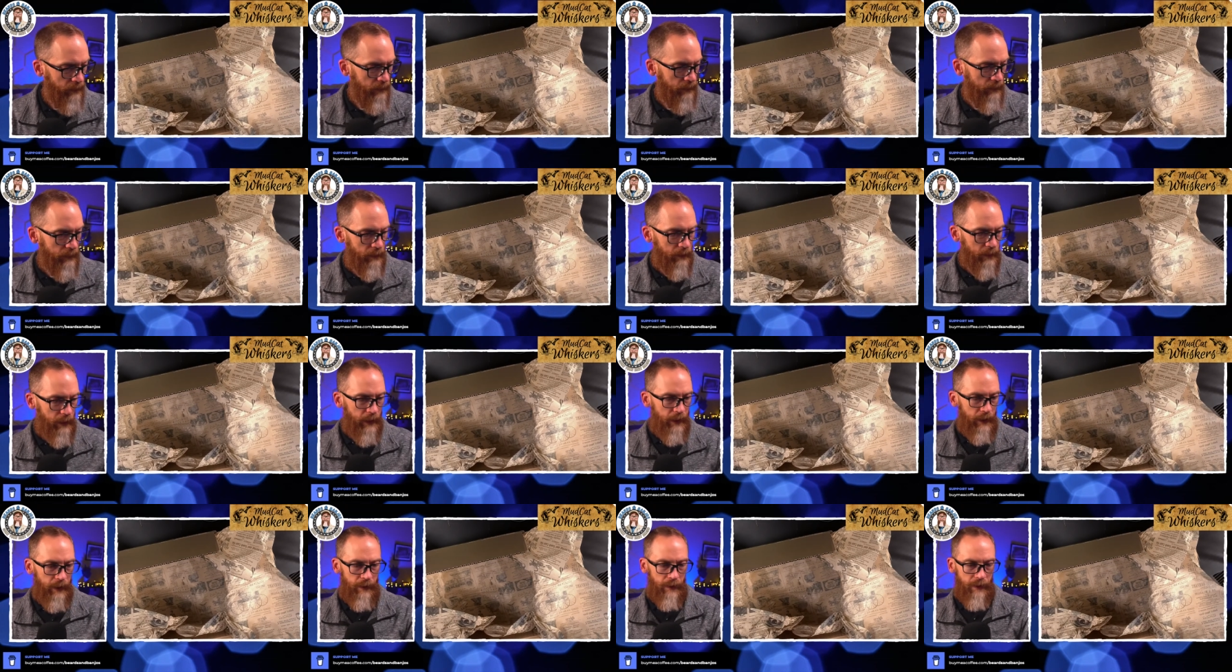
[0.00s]
All
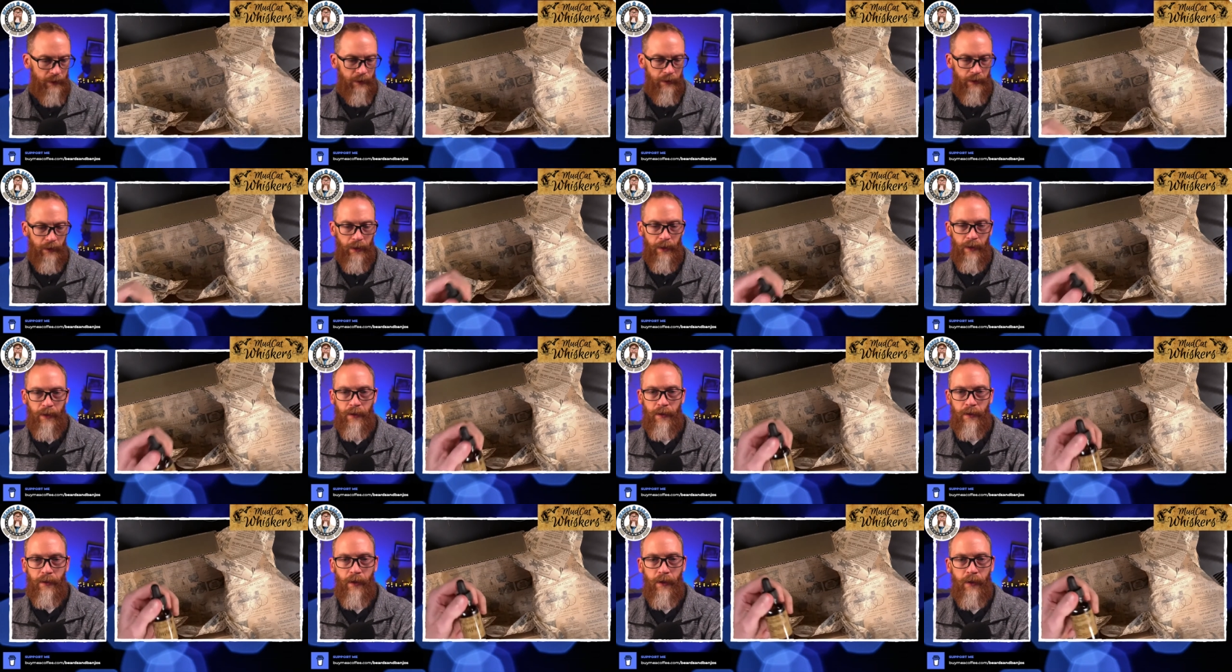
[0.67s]

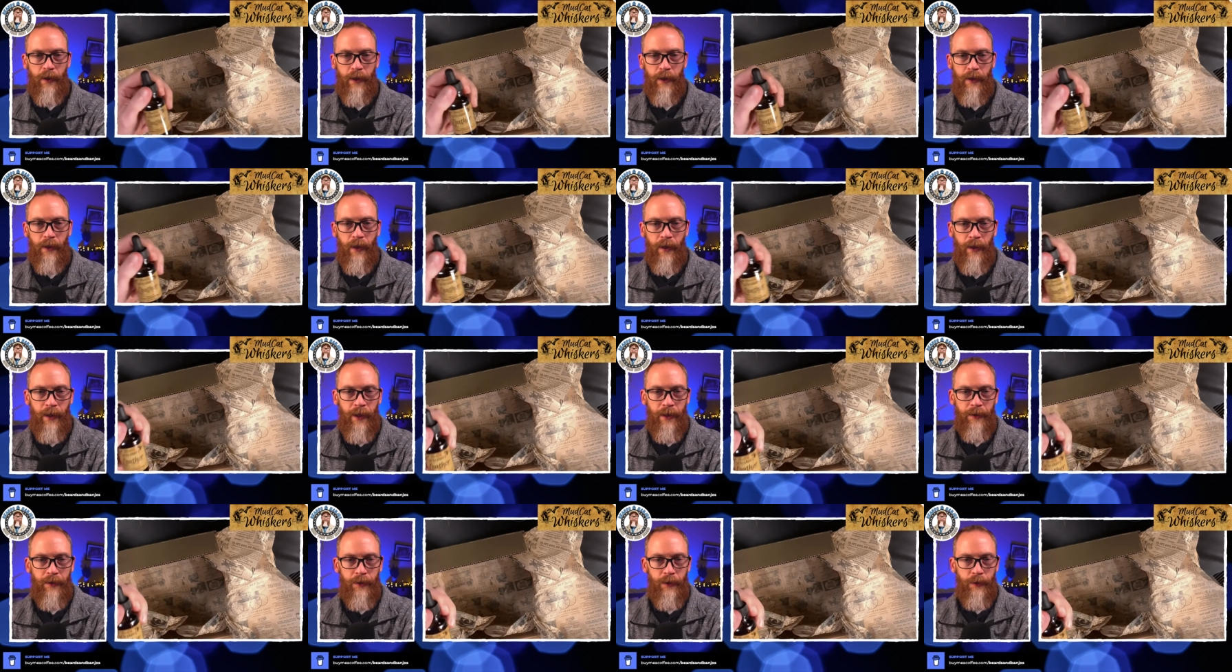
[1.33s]
right. The
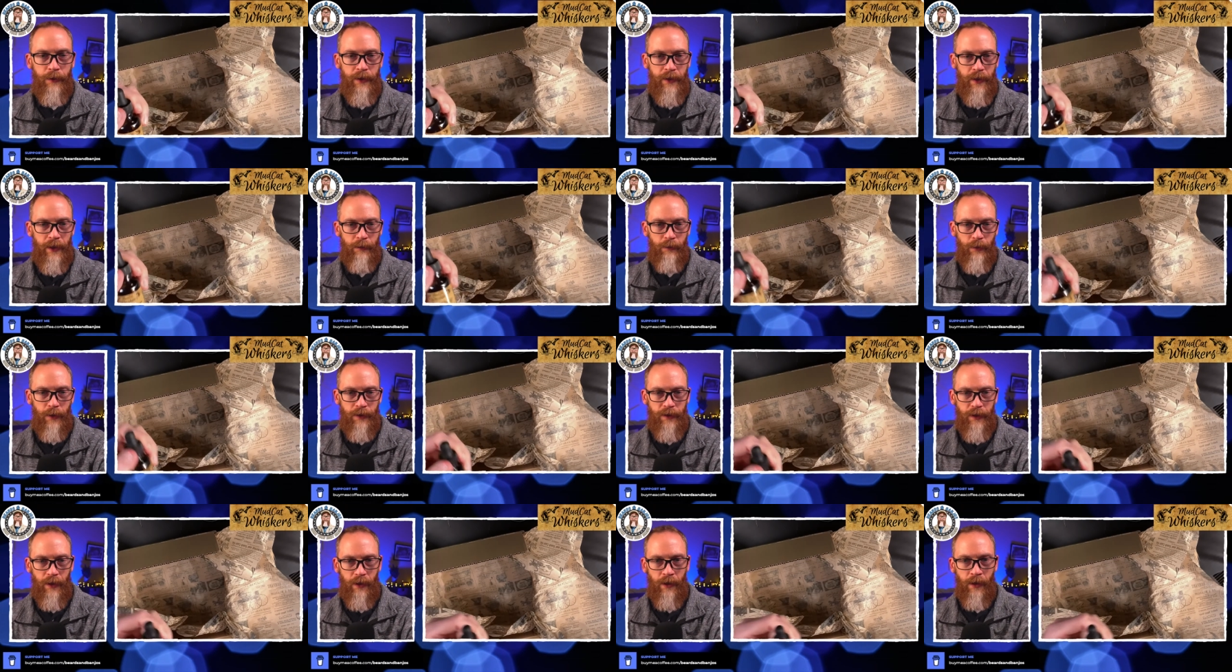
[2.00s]
leather you said
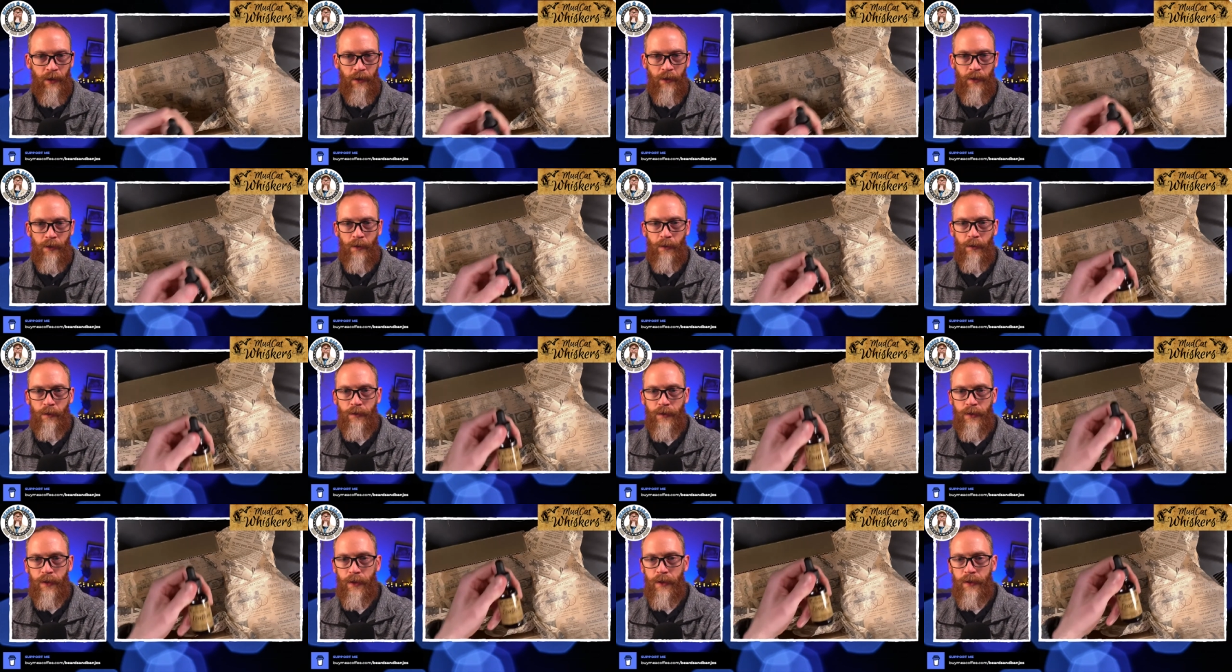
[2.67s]
was a
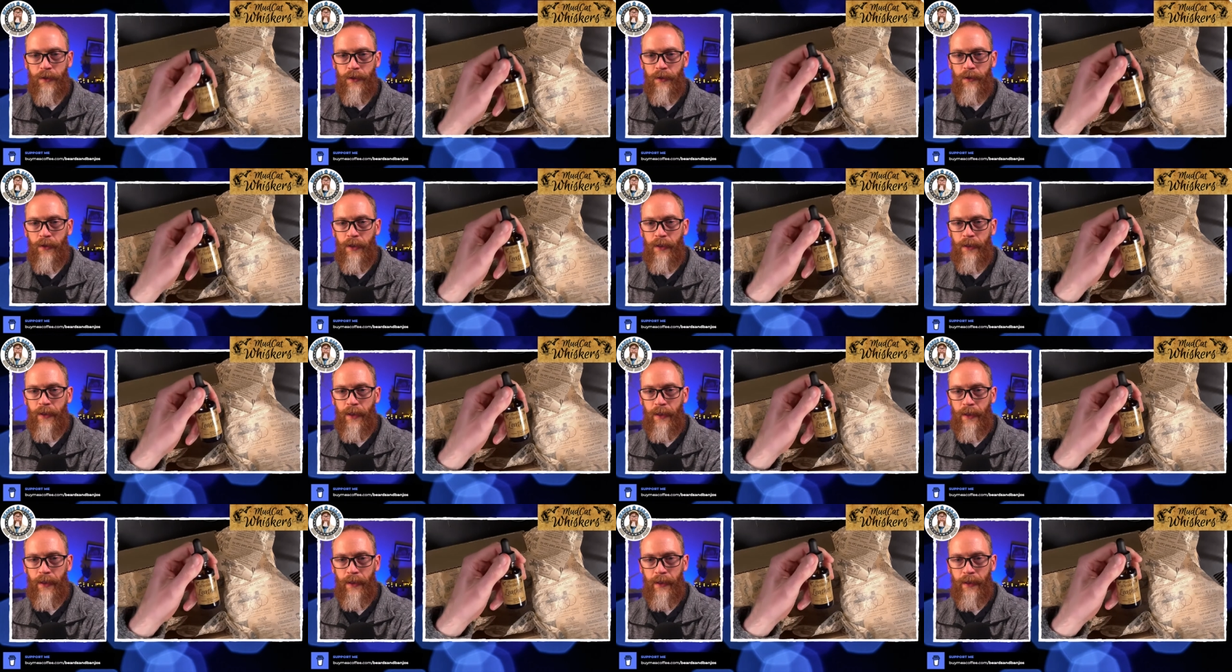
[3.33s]
cologne, so let's try
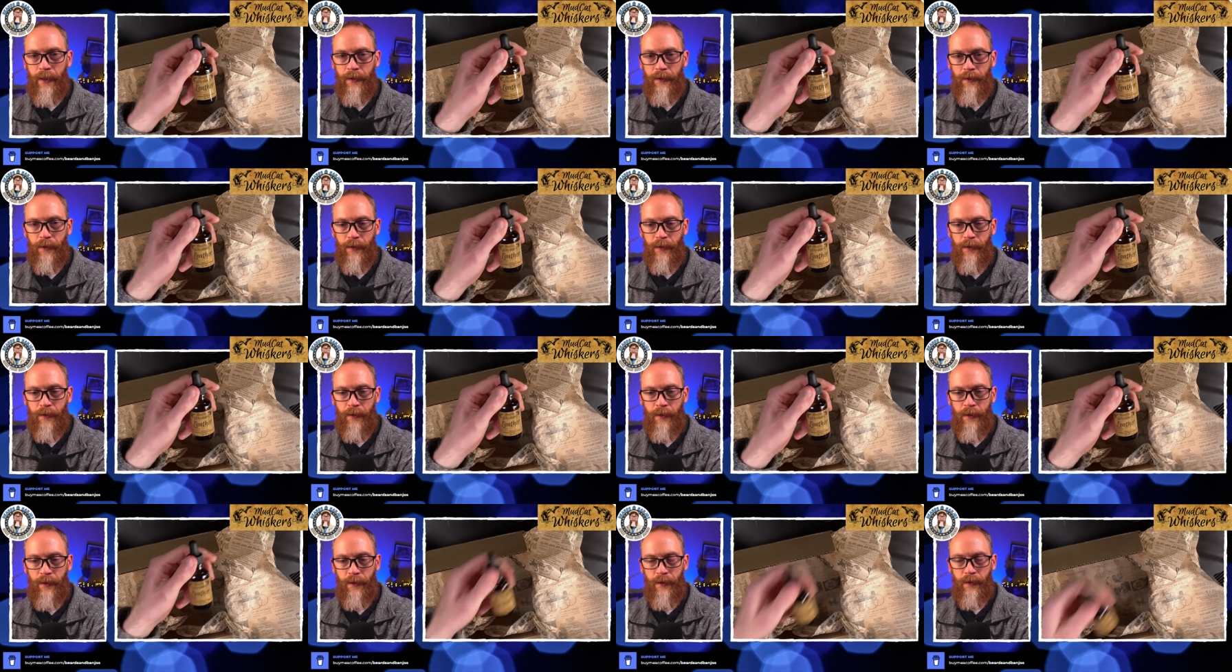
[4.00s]
that leather.
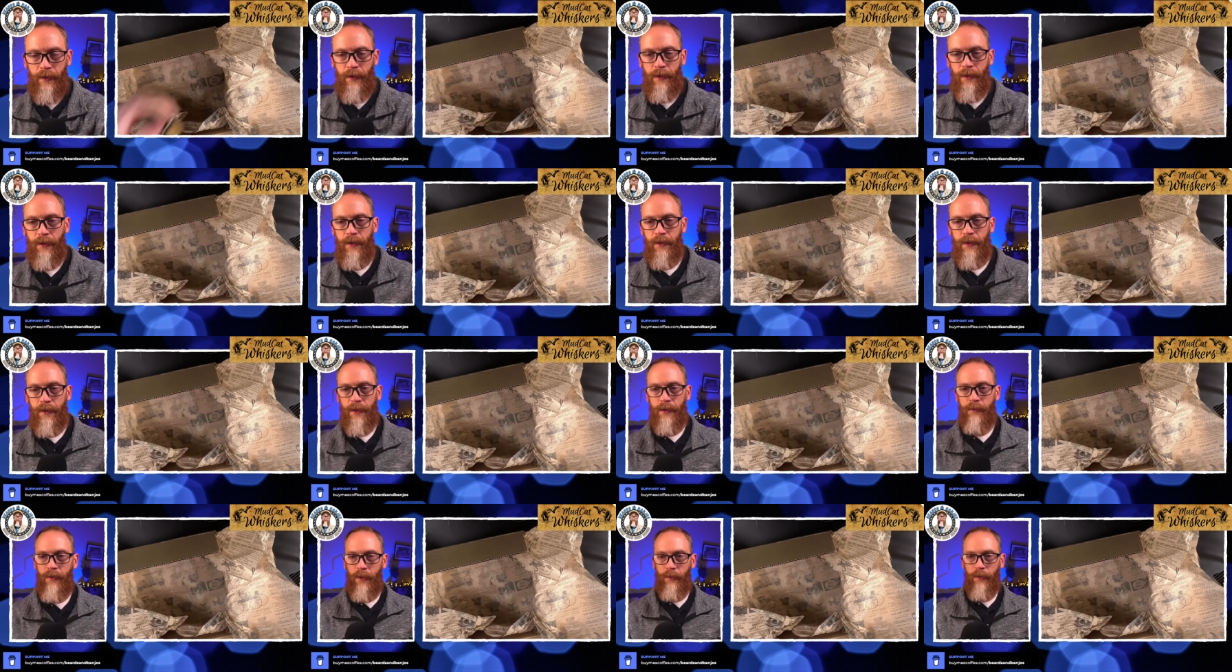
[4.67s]

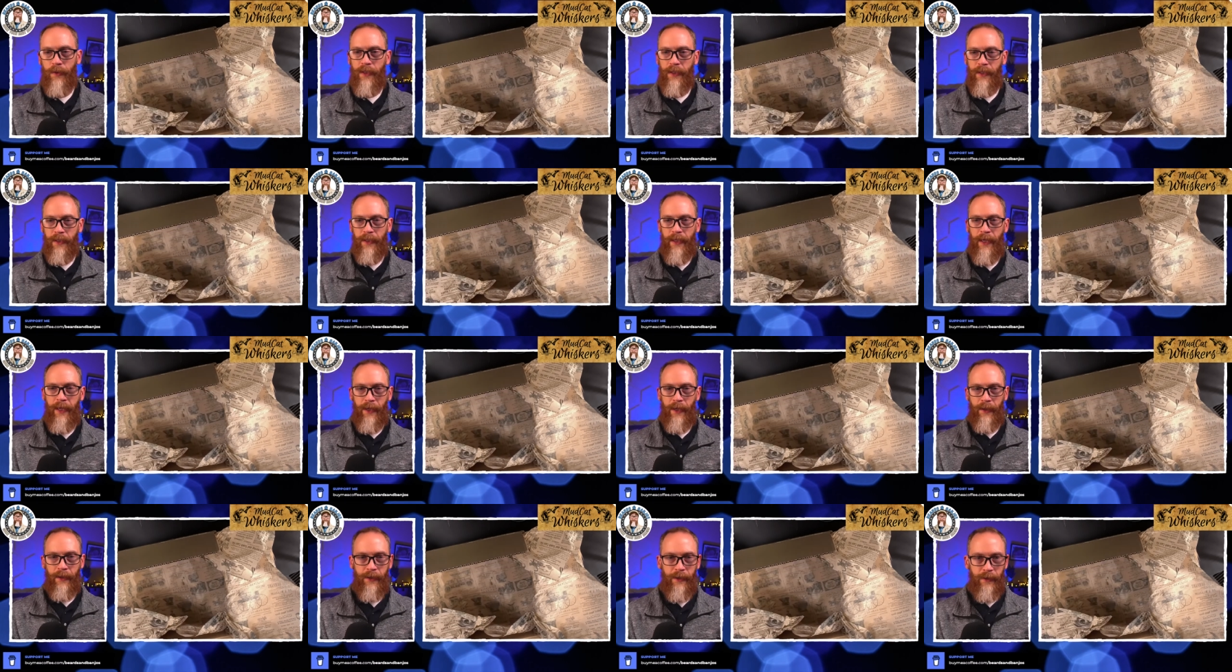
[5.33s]
See what we get
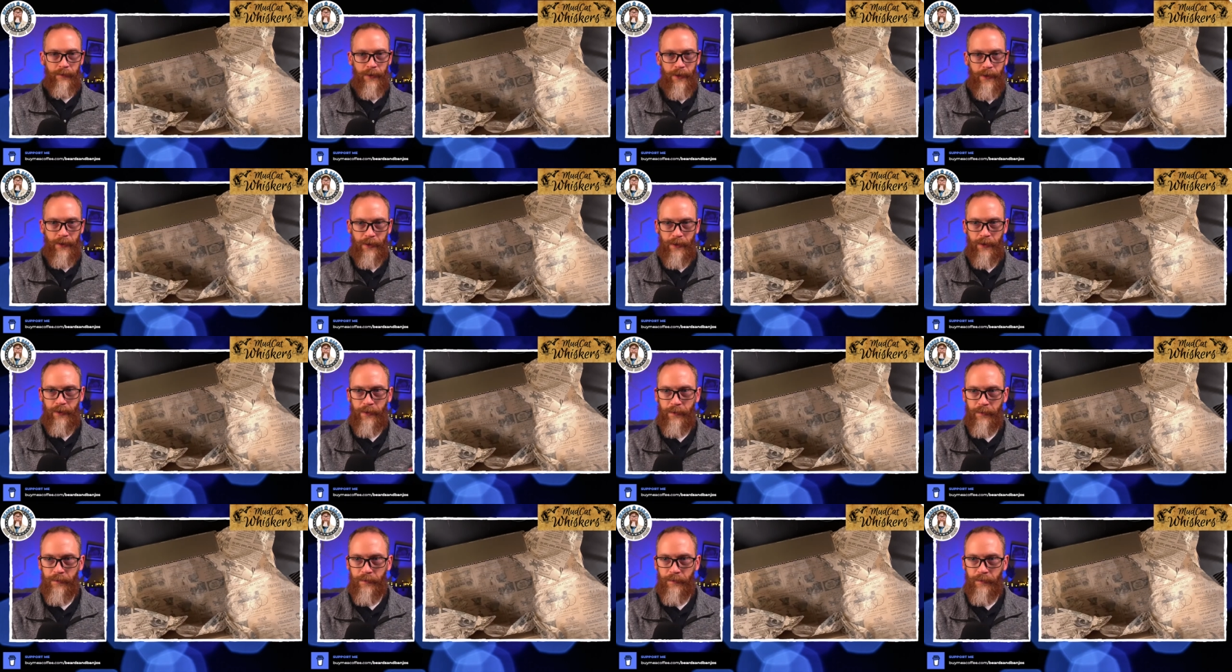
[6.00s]
out of it.